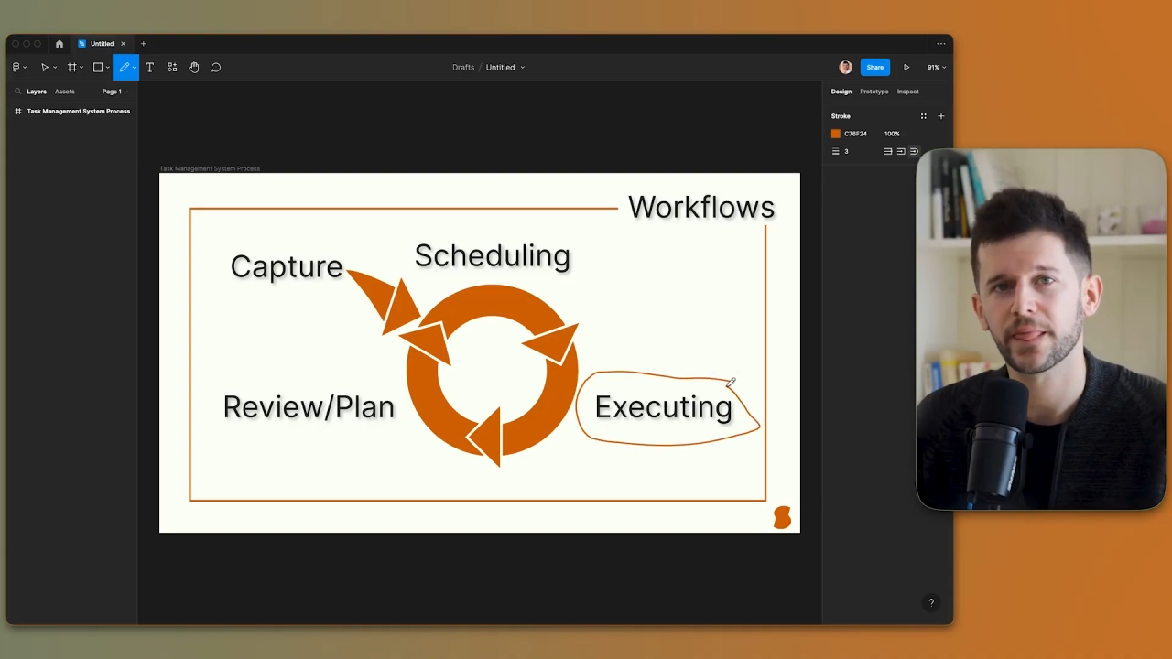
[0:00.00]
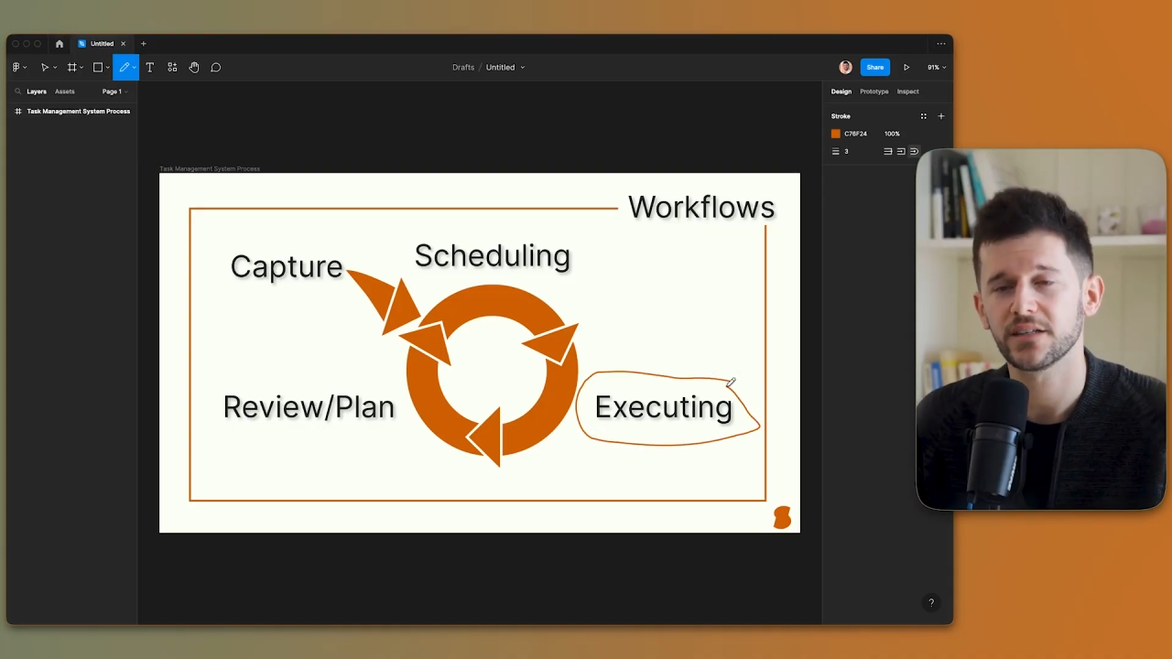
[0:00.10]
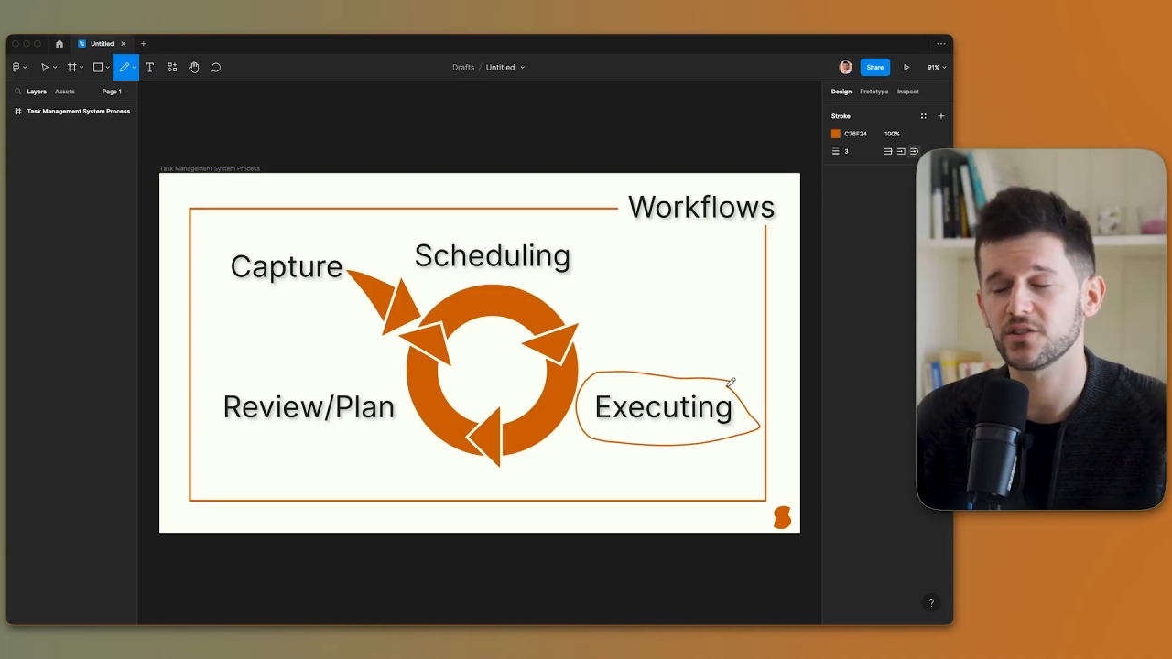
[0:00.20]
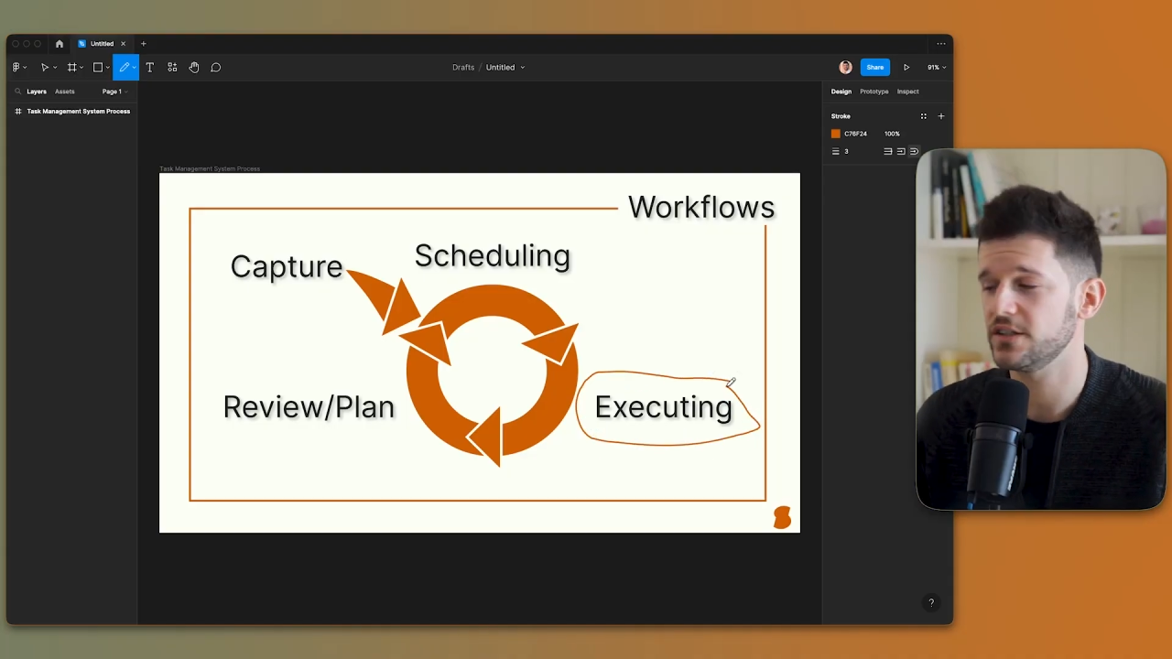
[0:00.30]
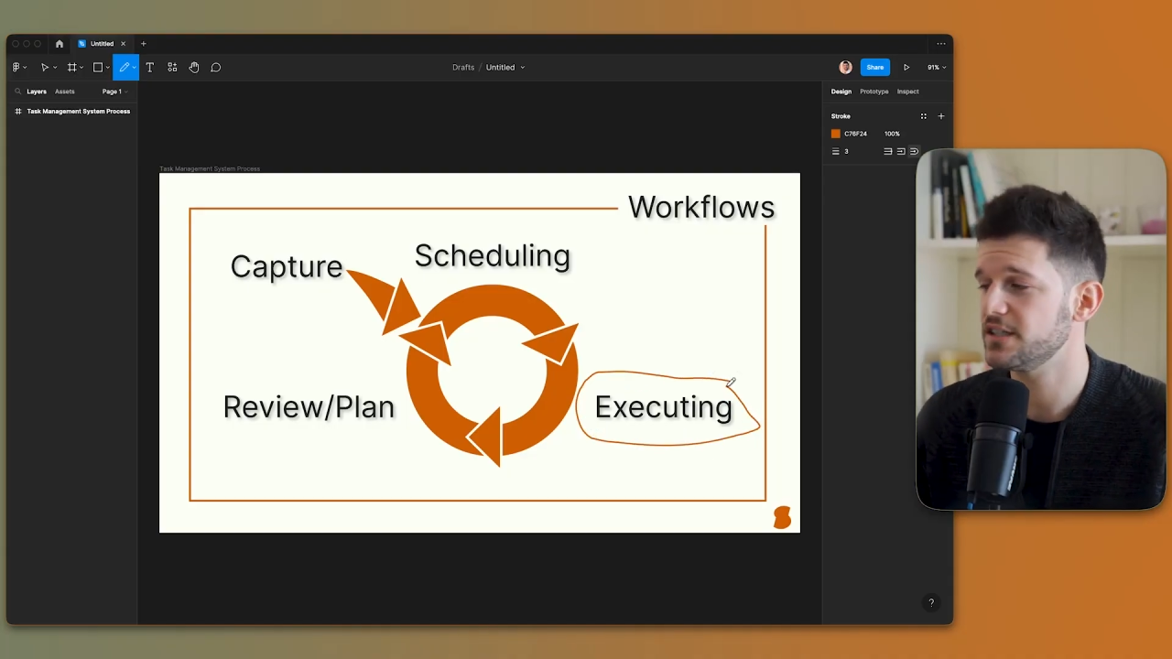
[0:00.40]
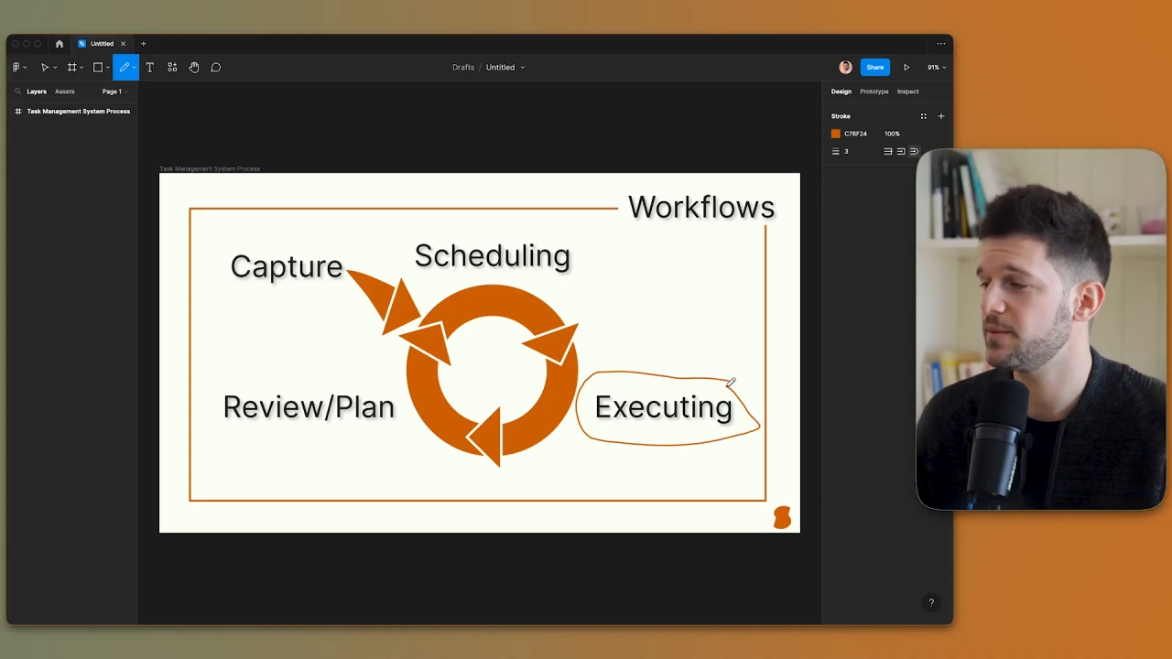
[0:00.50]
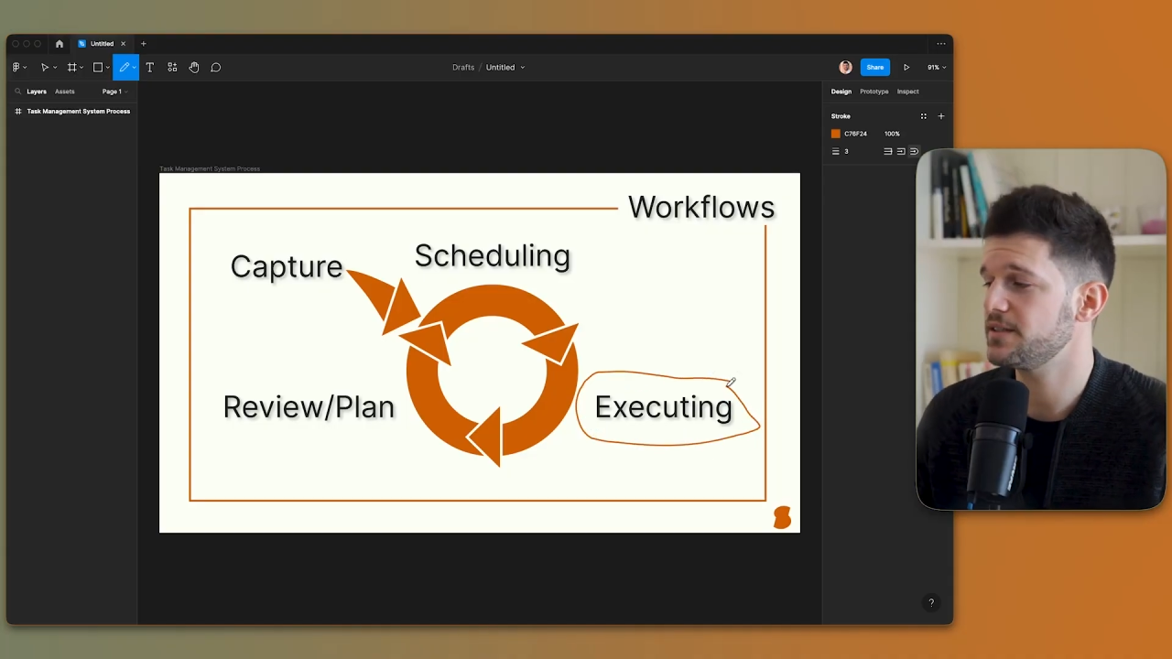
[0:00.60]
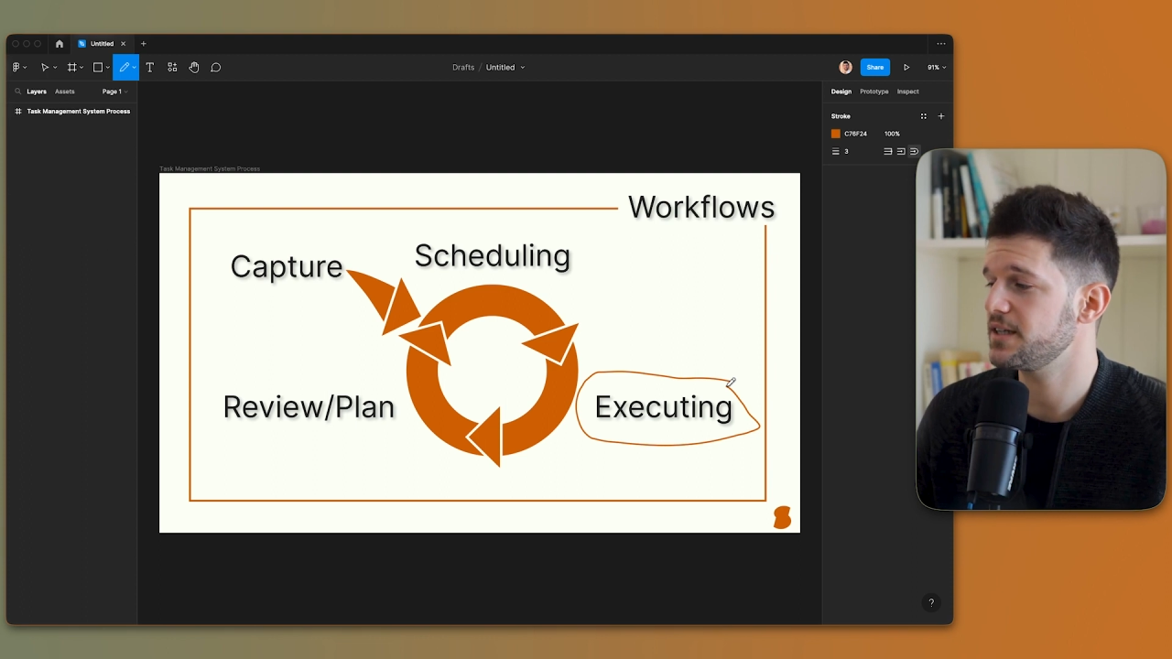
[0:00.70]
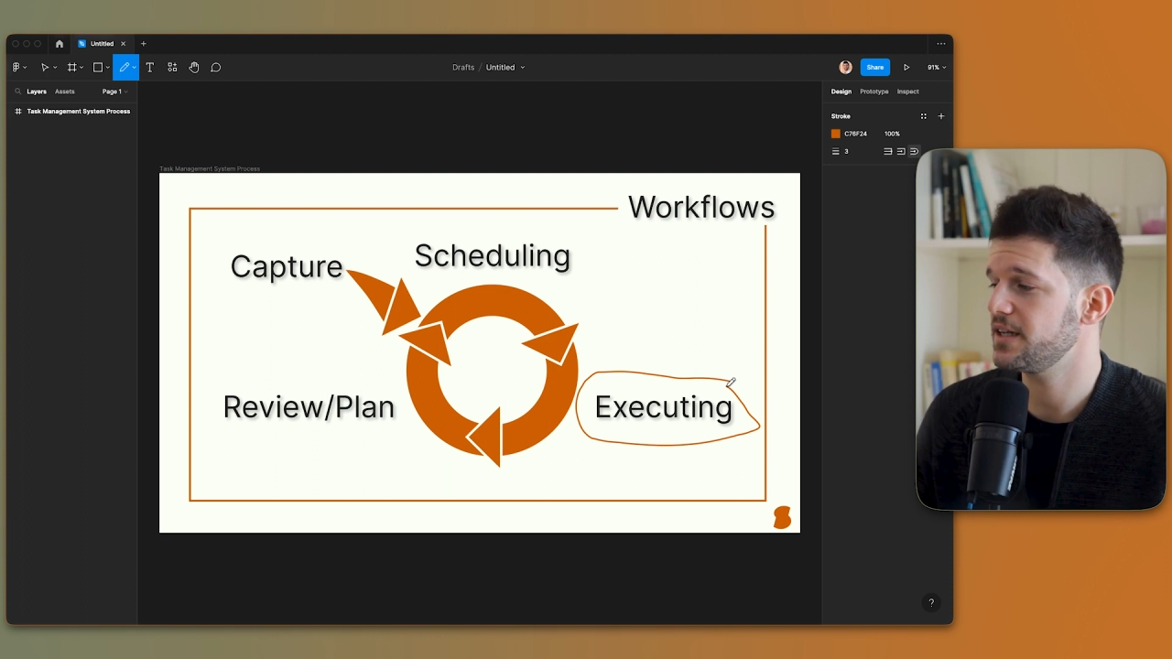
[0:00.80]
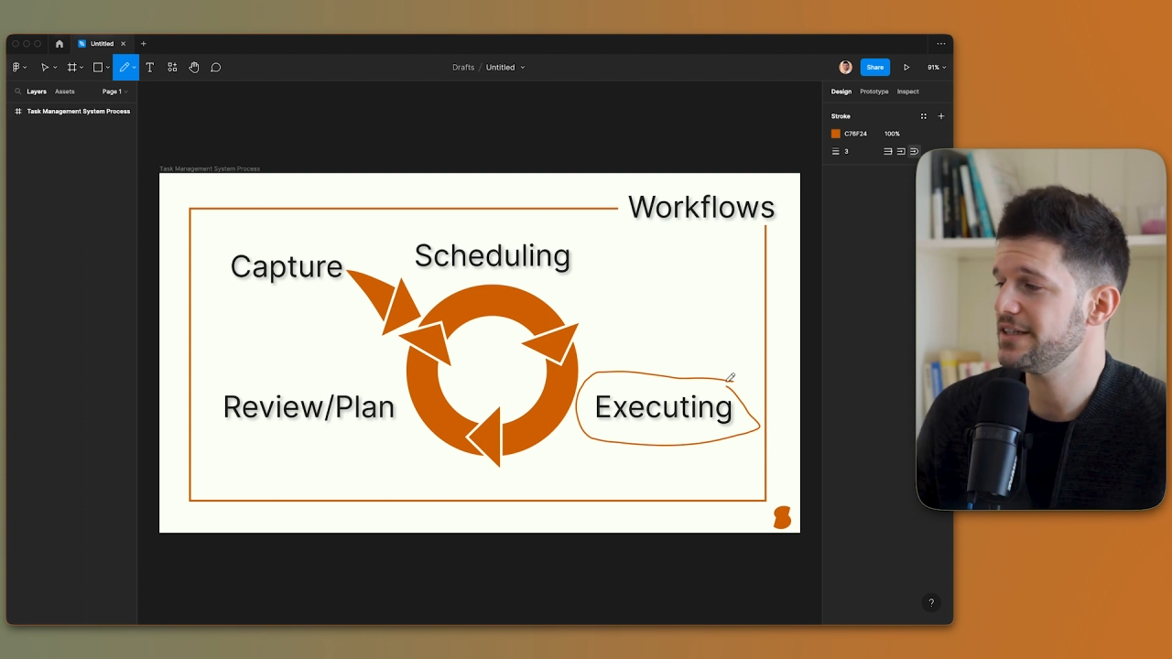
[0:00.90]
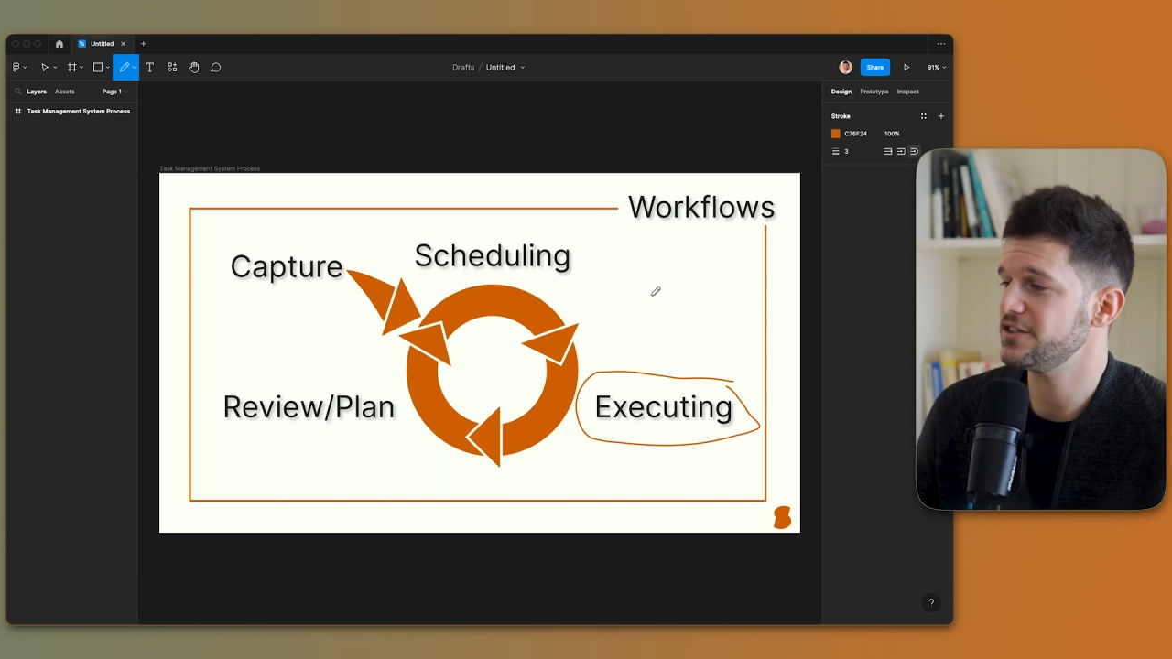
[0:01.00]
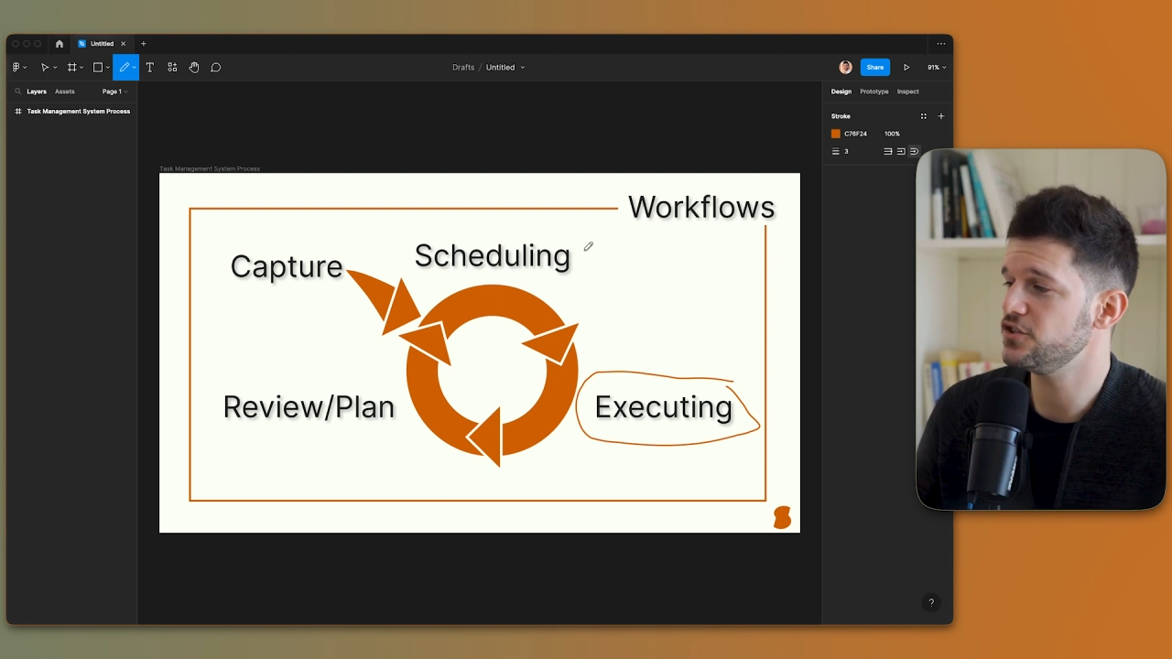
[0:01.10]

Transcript: So this is basically